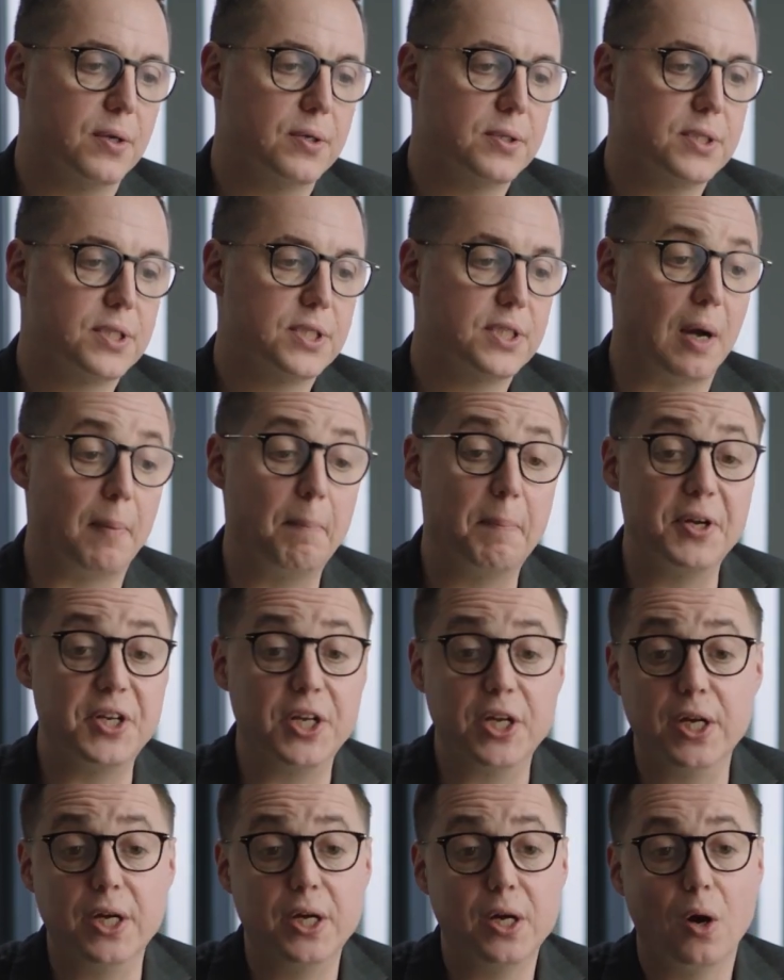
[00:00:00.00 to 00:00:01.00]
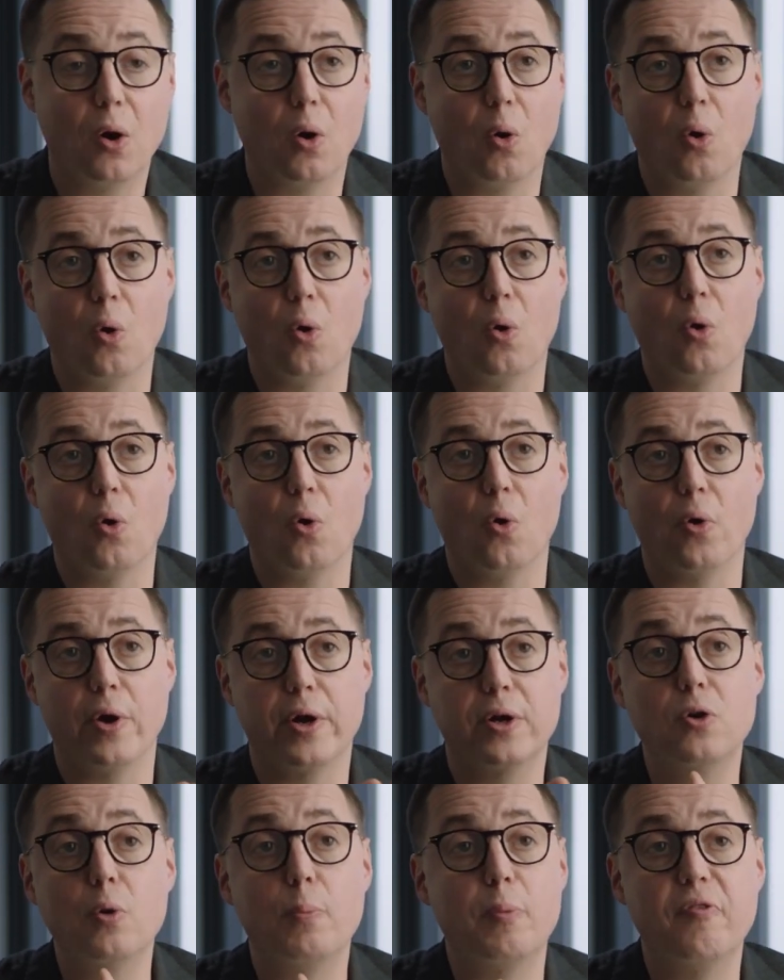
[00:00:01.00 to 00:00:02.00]
somebody or a
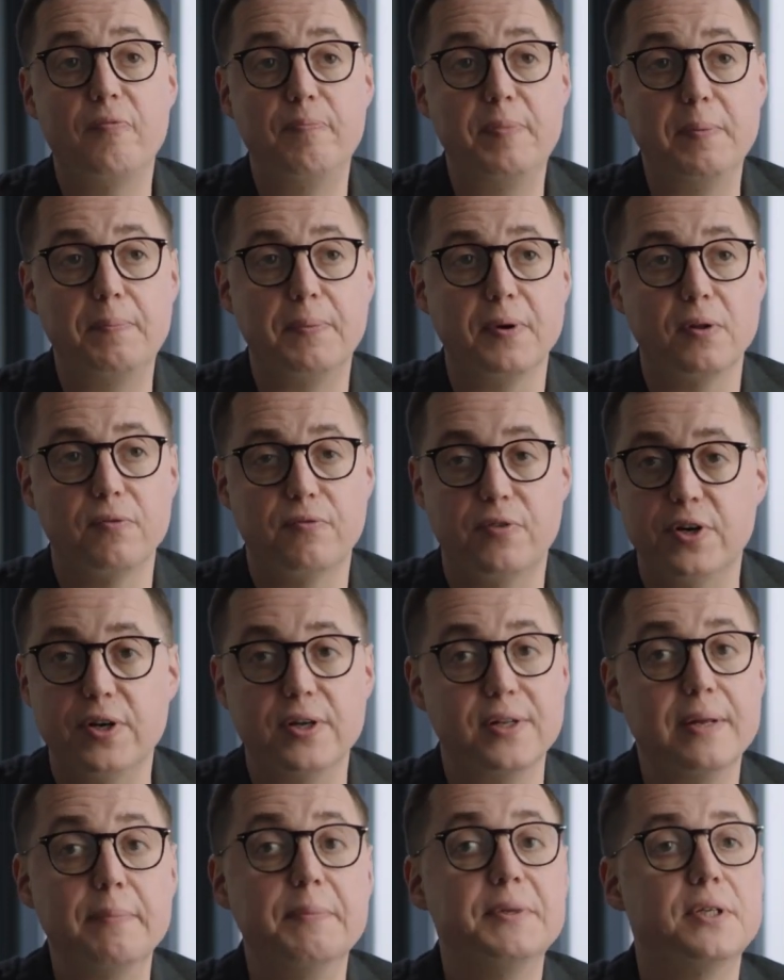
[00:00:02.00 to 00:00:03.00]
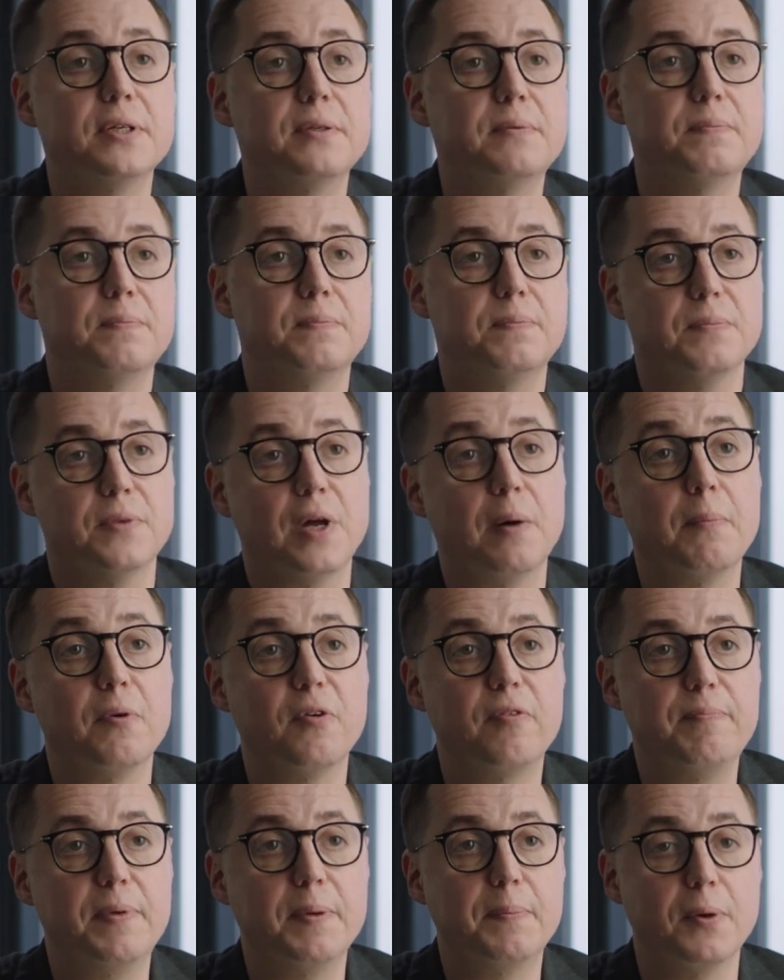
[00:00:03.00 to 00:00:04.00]
group of people, very limited number
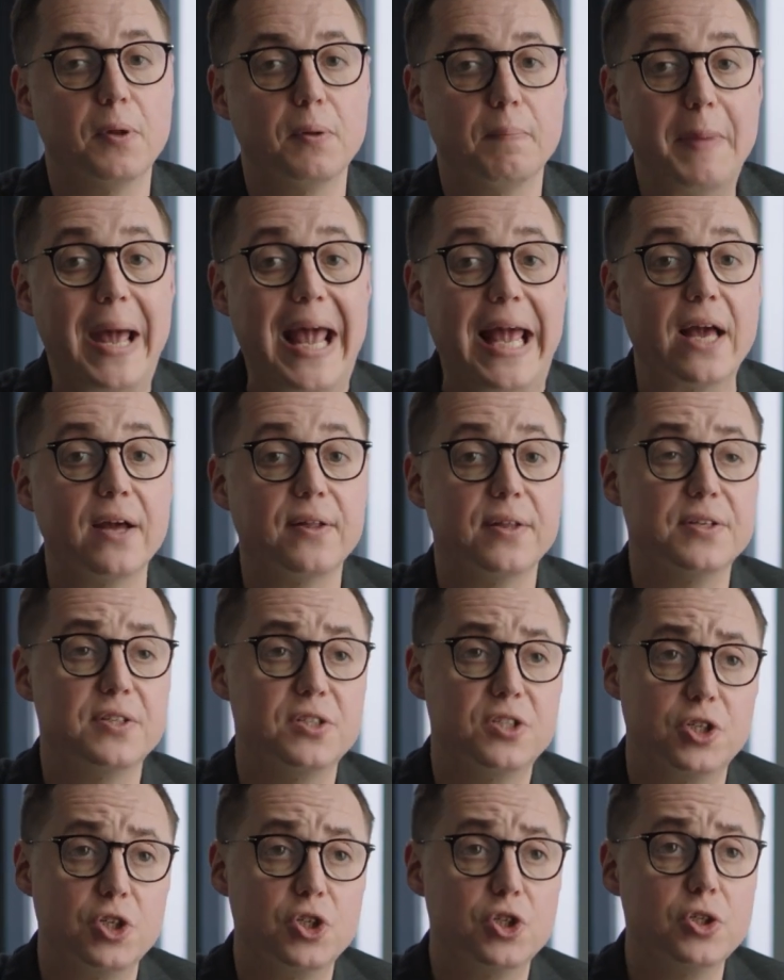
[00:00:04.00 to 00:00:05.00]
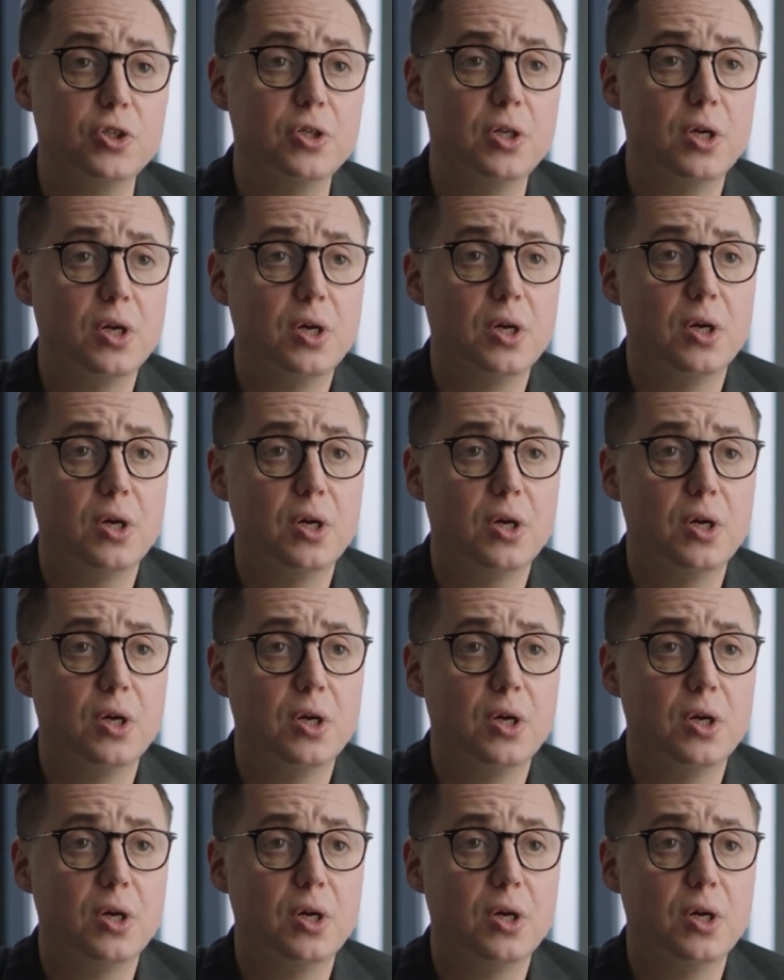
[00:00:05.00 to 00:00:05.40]
of people making the decision.